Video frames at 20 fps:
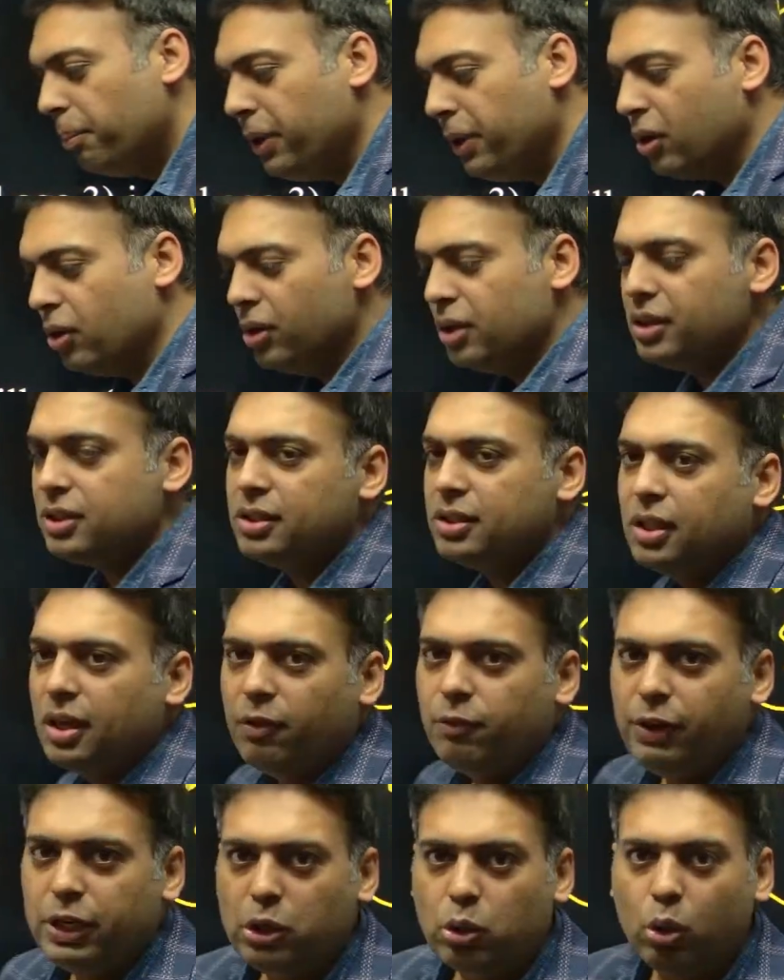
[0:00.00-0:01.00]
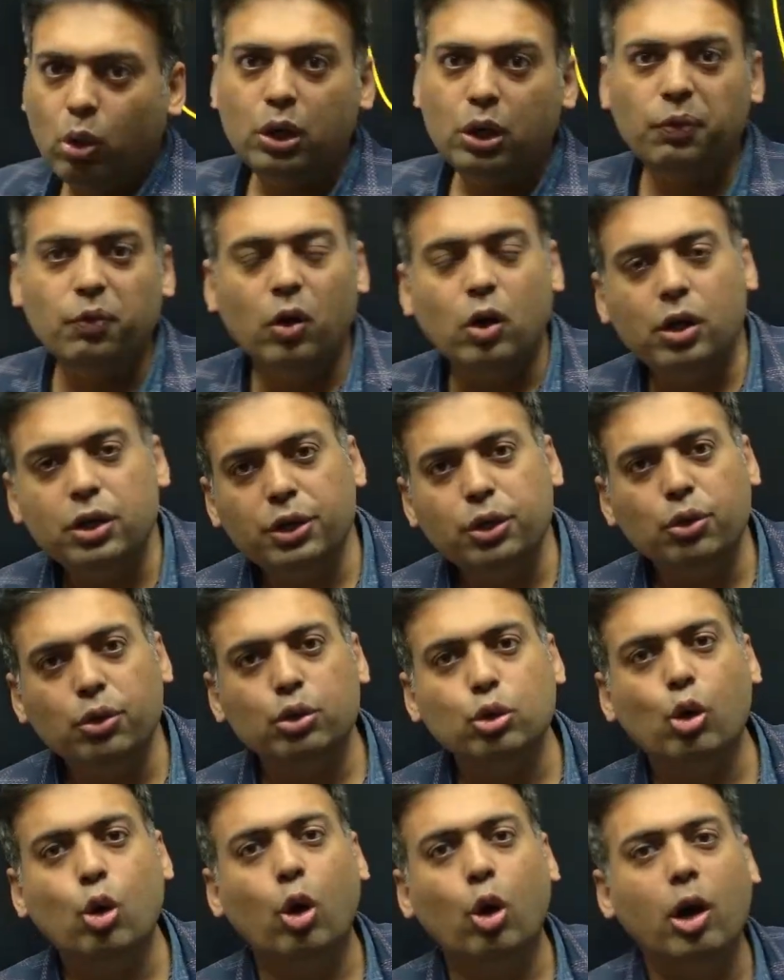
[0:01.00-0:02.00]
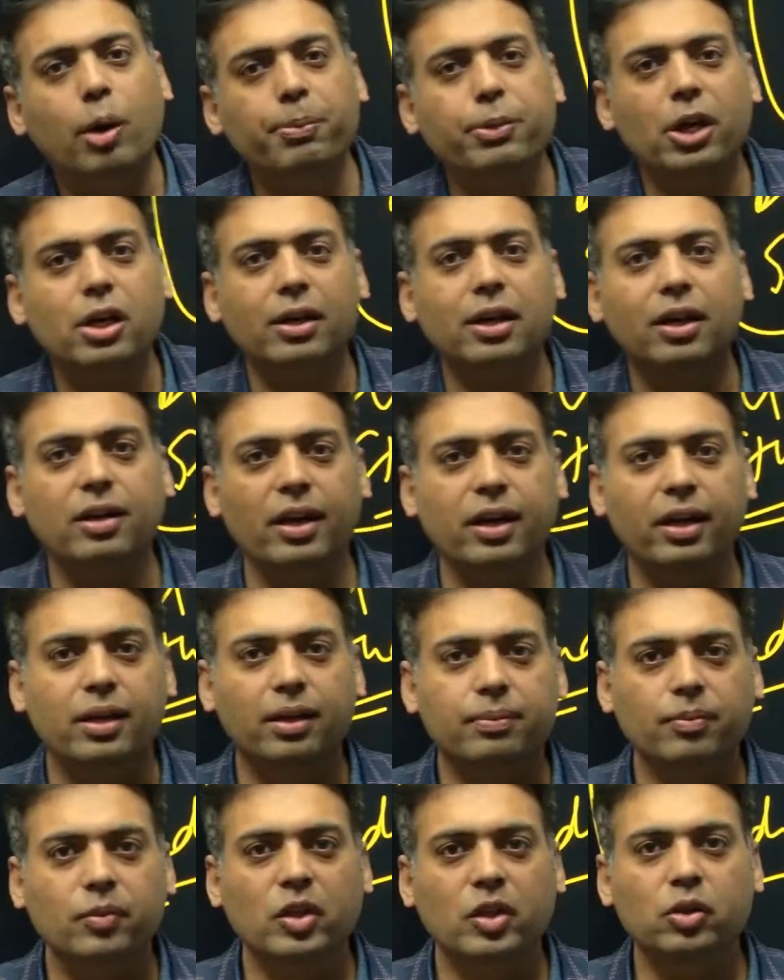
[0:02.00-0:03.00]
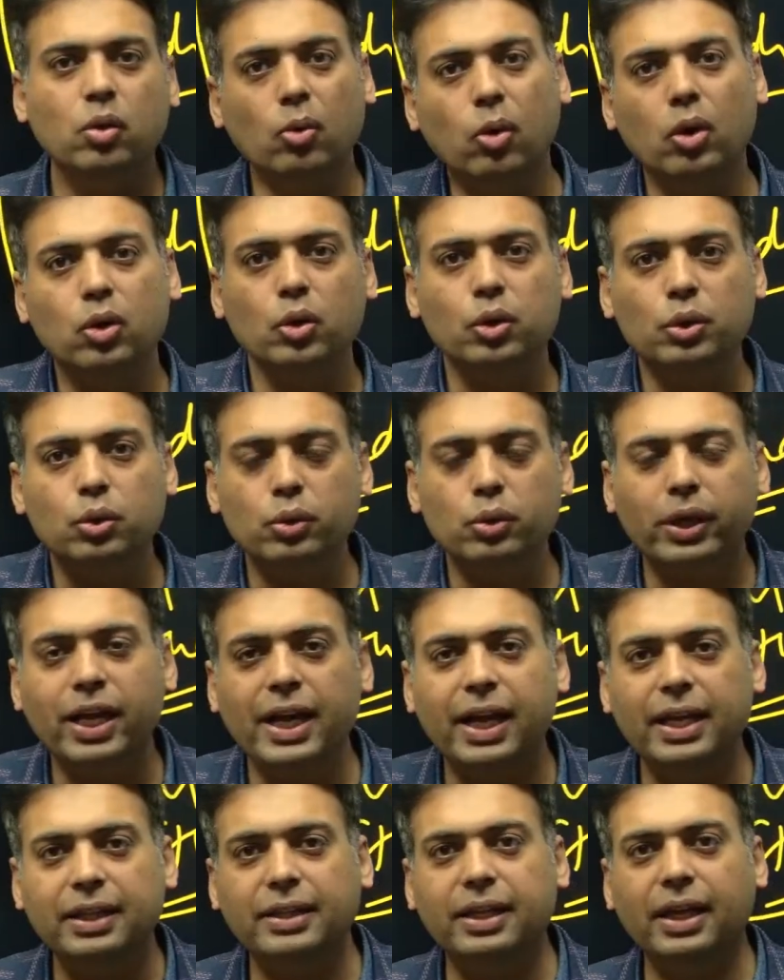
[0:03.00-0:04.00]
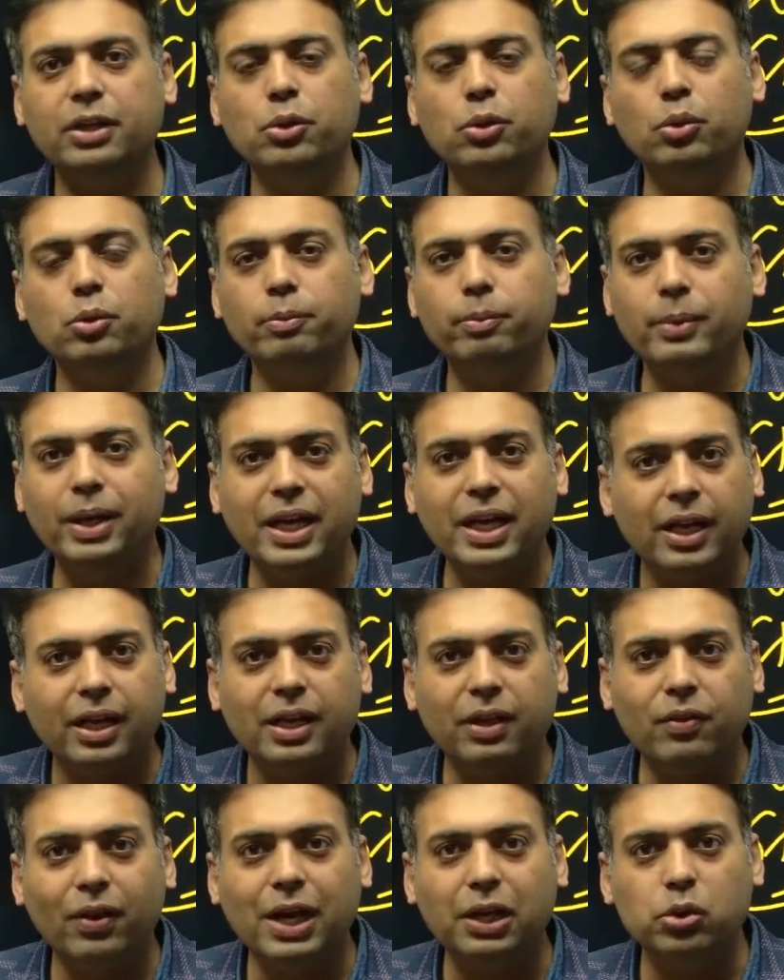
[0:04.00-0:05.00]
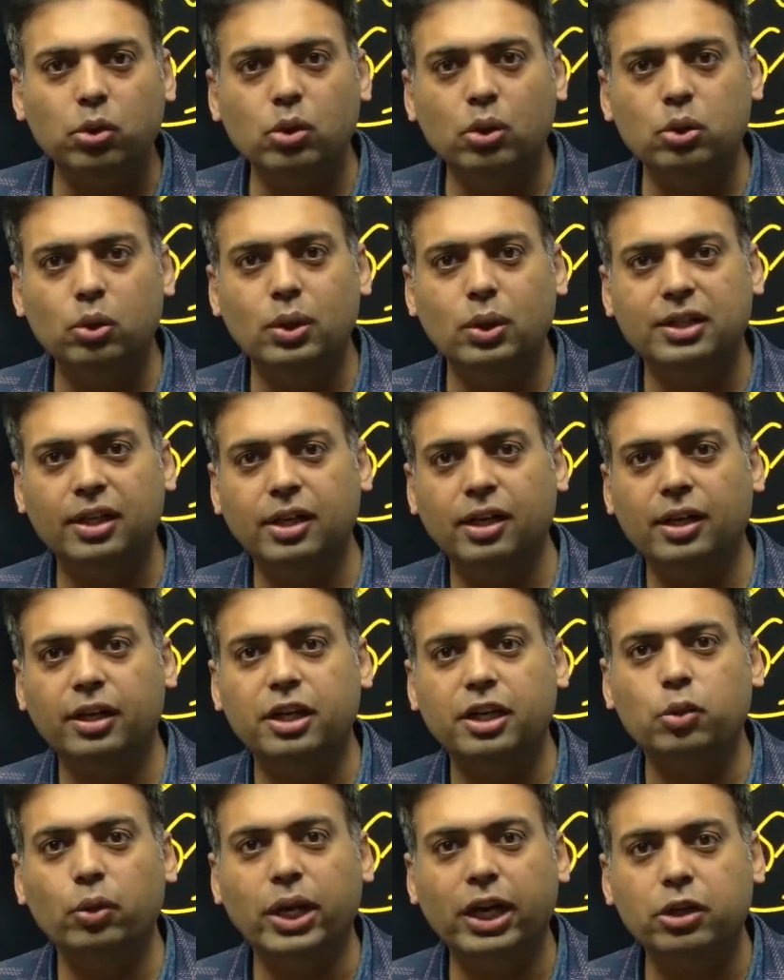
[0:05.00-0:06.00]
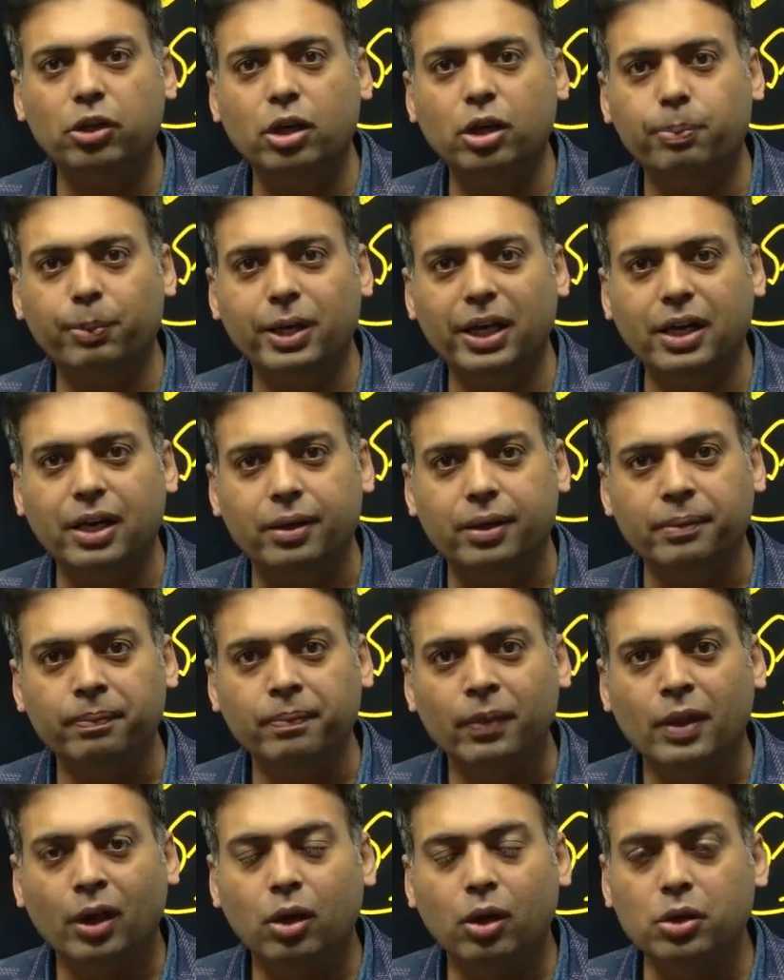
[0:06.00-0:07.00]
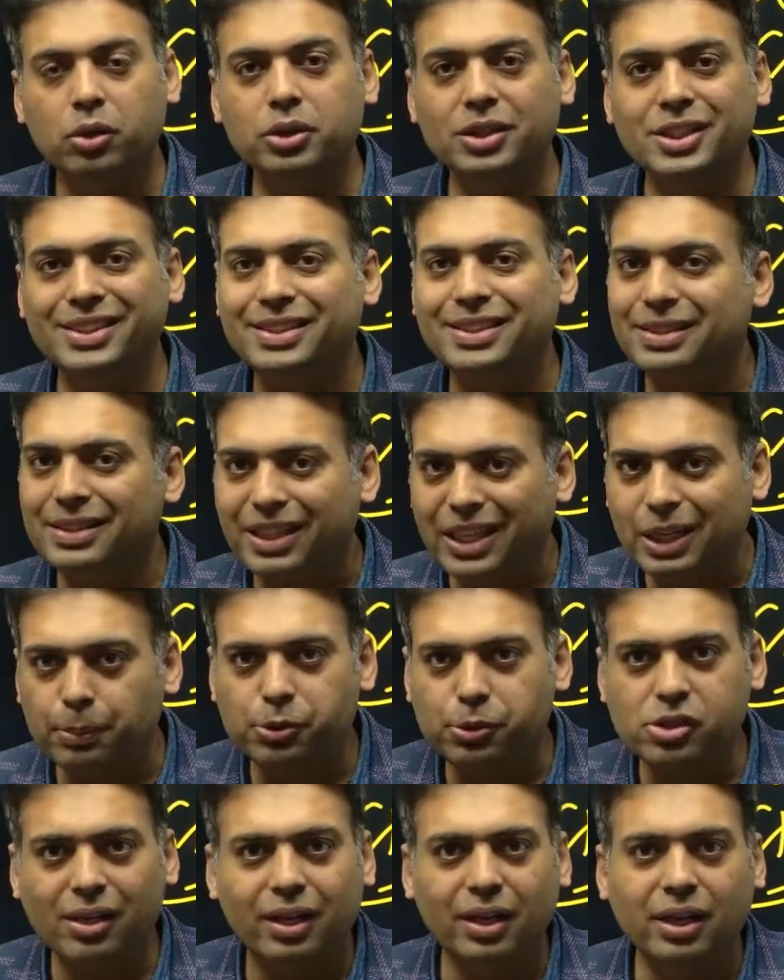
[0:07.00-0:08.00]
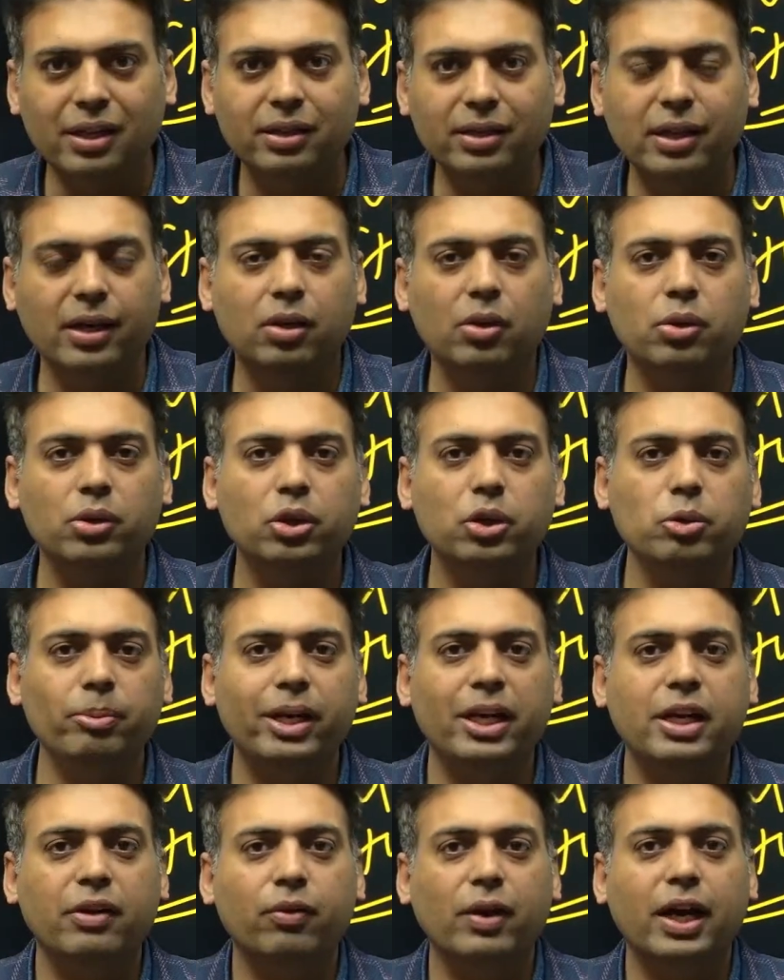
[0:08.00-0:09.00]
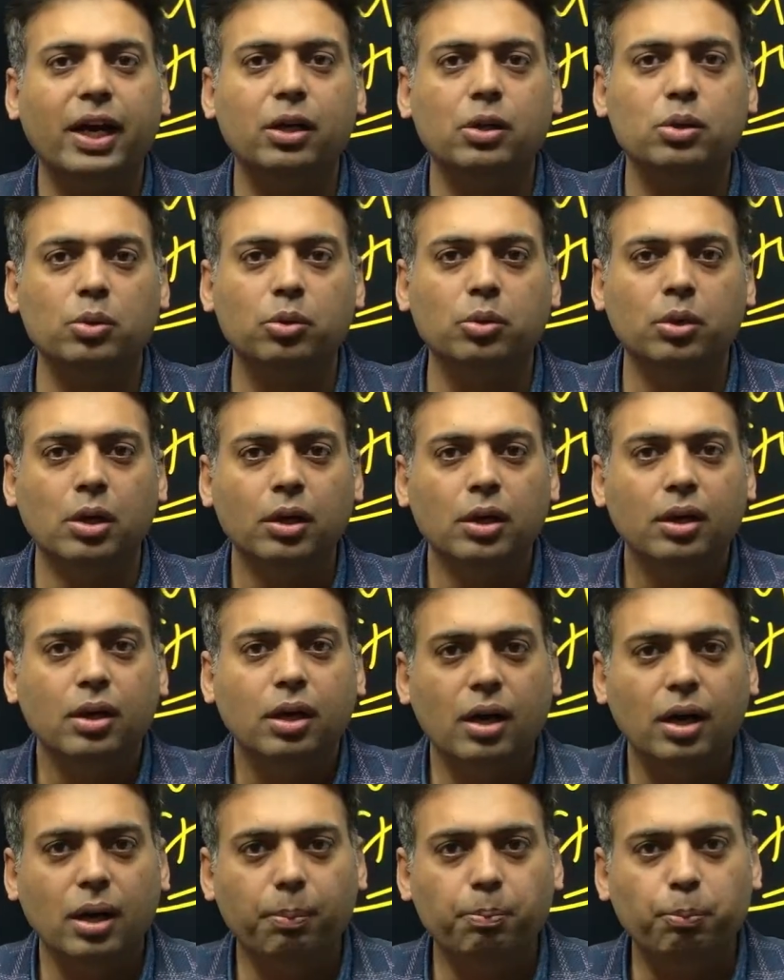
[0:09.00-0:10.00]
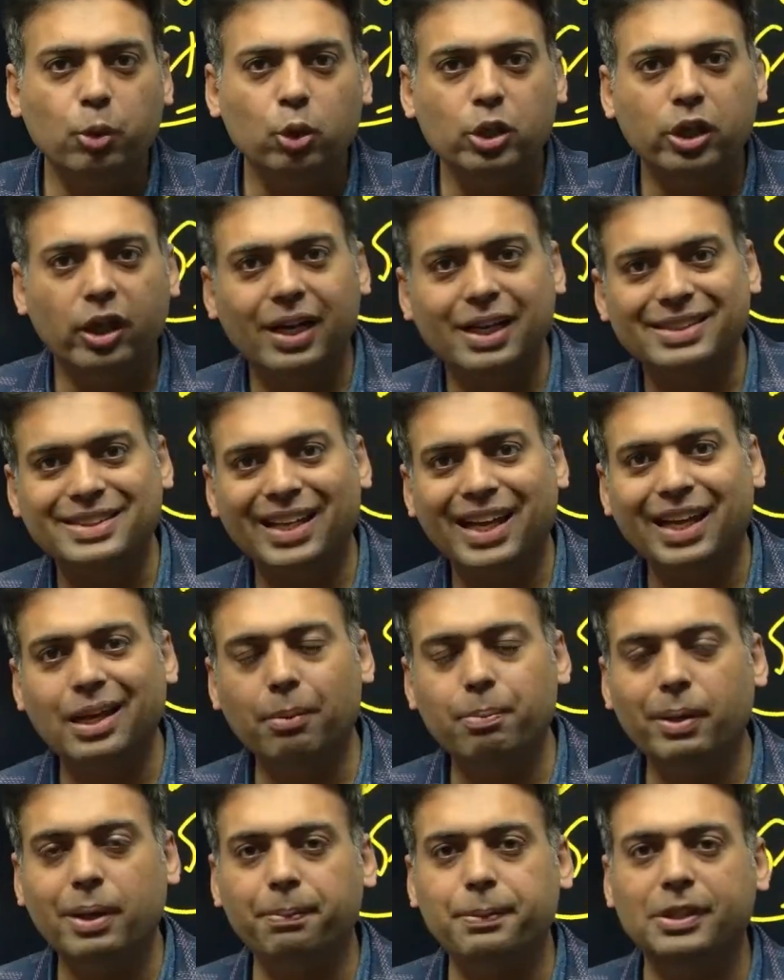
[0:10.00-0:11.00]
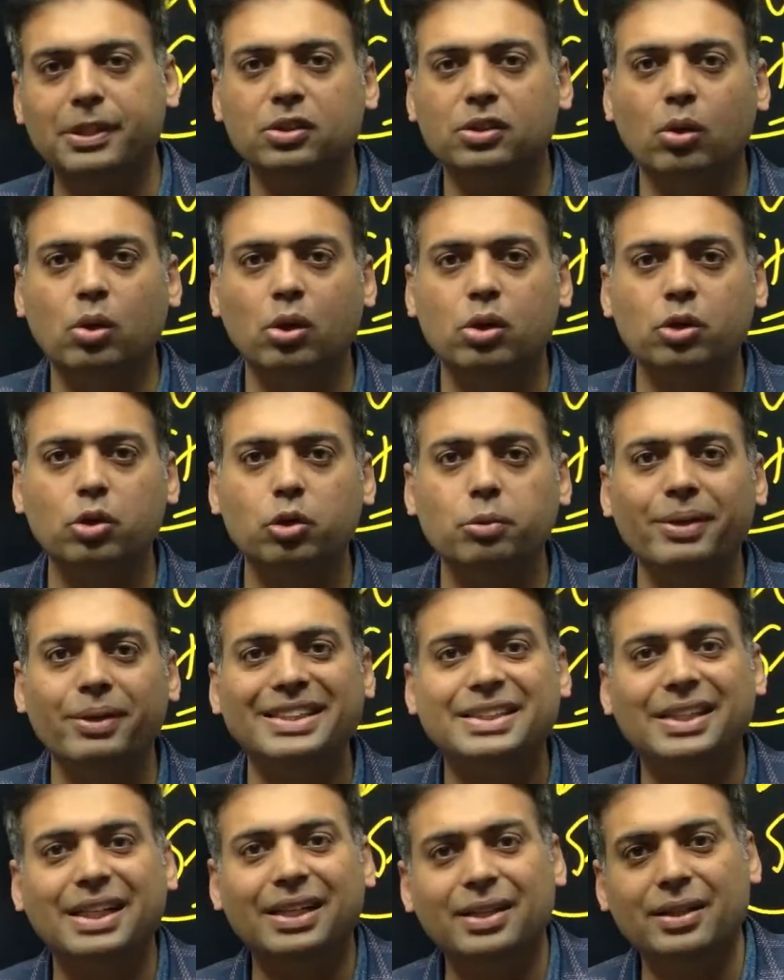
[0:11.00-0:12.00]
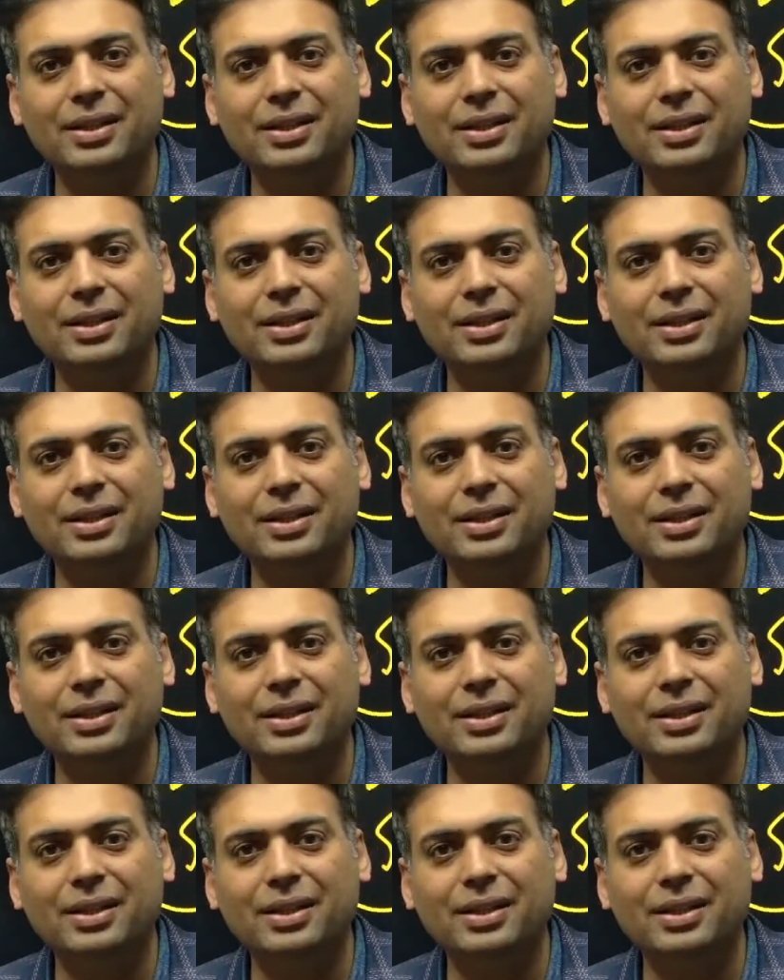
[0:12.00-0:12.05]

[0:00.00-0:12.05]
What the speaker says: because we don't want you to hop your country. You go to UK and then you may require to go to other country to get your PR, or you just keep struggling there, or you may require to put your asylum papers, or you may